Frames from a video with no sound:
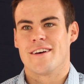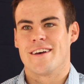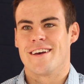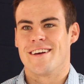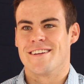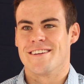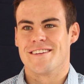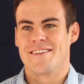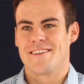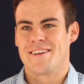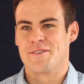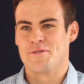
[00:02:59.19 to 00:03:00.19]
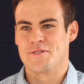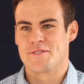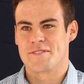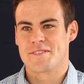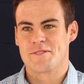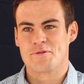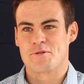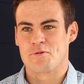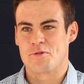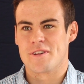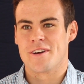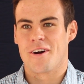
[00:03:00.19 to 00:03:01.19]
And it was a
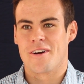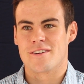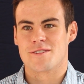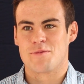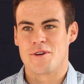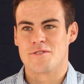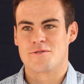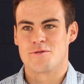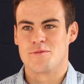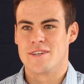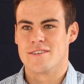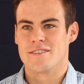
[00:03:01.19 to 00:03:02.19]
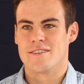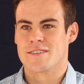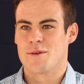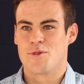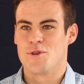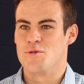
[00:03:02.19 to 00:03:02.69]
really hard experience for me to see someone